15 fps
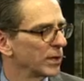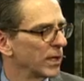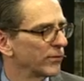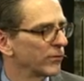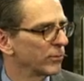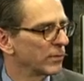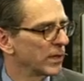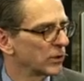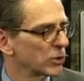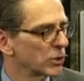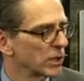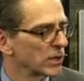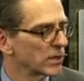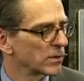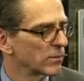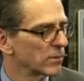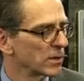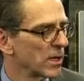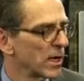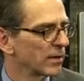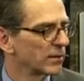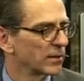will get from that trust
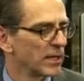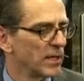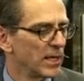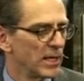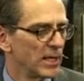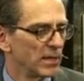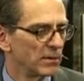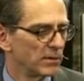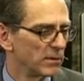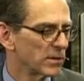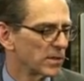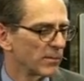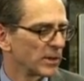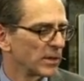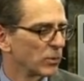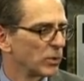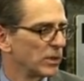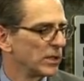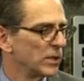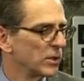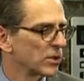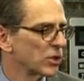was not something that
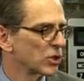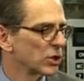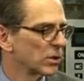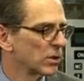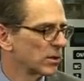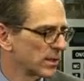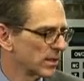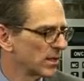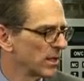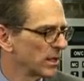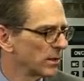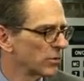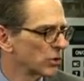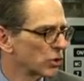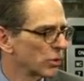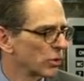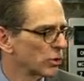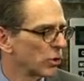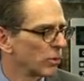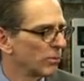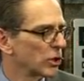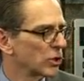we need to sell in the short
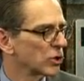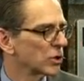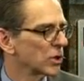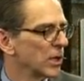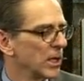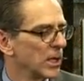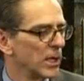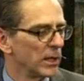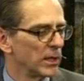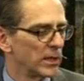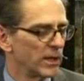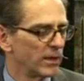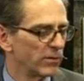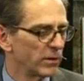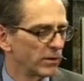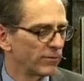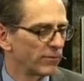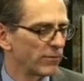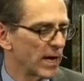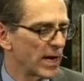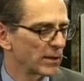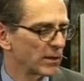term, because given the
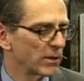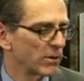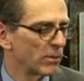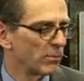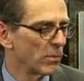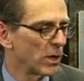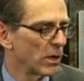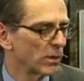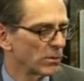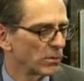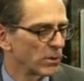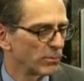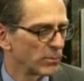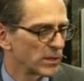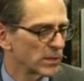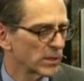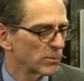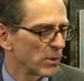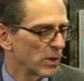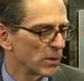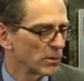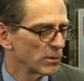fact that our
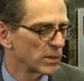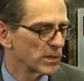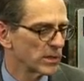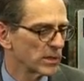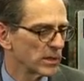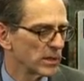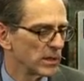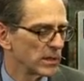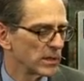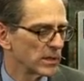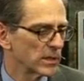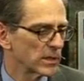business model is